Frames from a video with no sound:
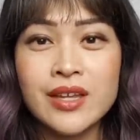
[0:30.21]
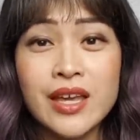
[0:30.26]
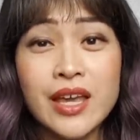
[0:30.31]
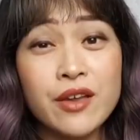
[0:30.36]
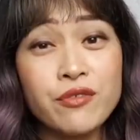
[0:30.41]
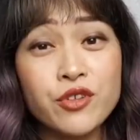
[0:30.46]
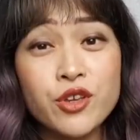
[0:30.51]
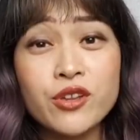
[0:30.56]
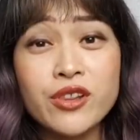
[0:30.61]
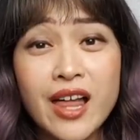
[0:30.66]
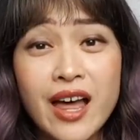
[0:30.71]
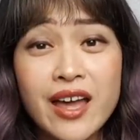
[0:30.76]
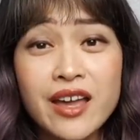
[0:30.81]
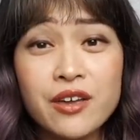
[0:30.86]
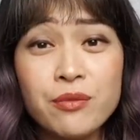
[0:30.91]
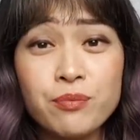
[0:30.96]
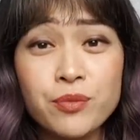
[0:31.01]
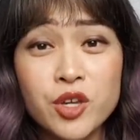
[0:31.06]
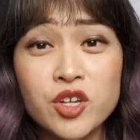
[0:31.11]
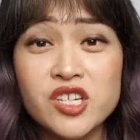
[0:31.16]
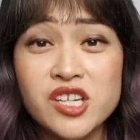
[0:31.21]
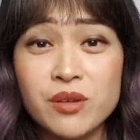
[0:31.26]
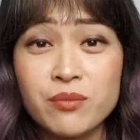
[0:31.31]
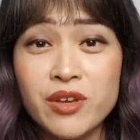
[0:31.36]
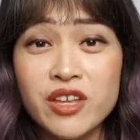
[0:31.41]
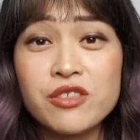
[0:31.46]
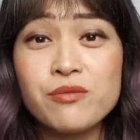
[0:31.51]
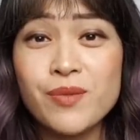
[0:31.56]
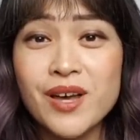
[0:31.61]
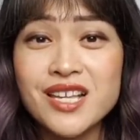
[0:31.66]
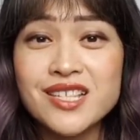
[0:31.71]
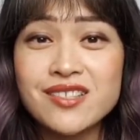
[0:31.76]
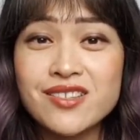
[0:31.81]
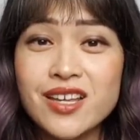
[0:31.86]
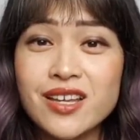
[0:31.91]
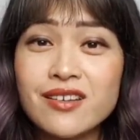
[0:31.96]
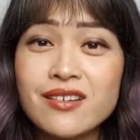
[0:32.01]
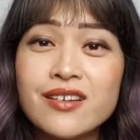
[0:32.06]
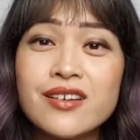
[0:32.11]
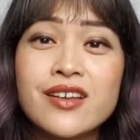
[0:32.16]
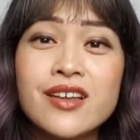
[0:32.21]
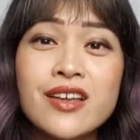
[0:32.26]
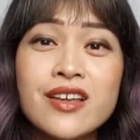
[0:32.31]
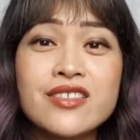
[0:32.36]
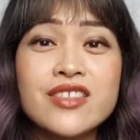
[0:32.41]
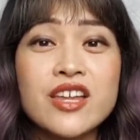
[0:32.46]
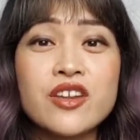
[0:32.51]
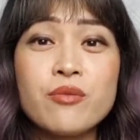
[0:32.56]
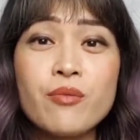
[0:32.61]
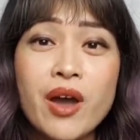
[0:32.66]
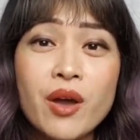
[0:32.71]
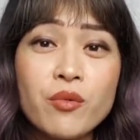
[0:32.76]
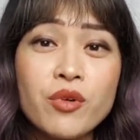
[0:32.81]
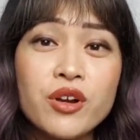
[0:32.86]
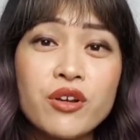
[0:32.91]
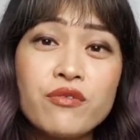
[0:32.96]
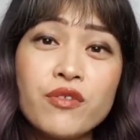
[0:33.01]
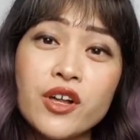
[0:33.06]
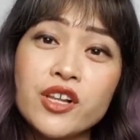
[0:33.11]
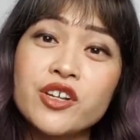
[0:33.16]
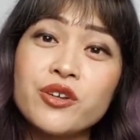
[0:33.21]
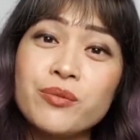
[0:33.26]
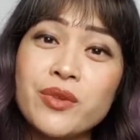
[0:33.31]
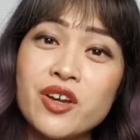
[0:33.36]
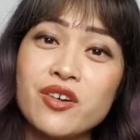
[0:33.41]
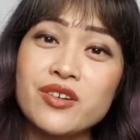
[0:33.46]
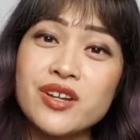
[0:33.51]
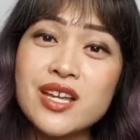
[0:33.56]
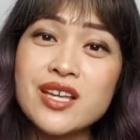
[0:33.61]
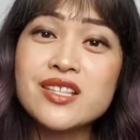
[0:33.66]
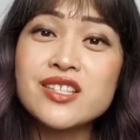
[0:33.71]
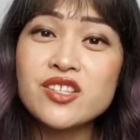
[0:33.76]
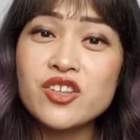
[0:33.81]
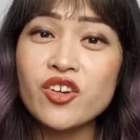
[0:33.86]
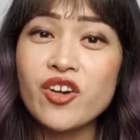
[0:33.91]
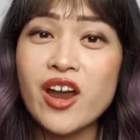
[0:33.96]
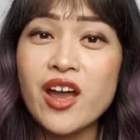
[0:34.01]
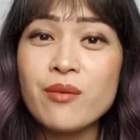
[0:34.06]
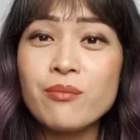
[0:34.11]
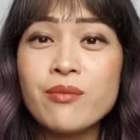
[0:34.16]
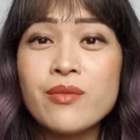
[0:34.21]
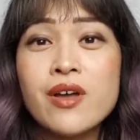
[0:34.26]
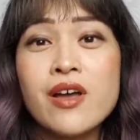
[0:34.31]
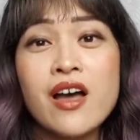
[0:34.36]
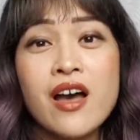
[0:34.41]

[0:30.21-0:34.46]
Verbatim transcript: If you like beauty myth busting, then you might want to follow me on Instagram.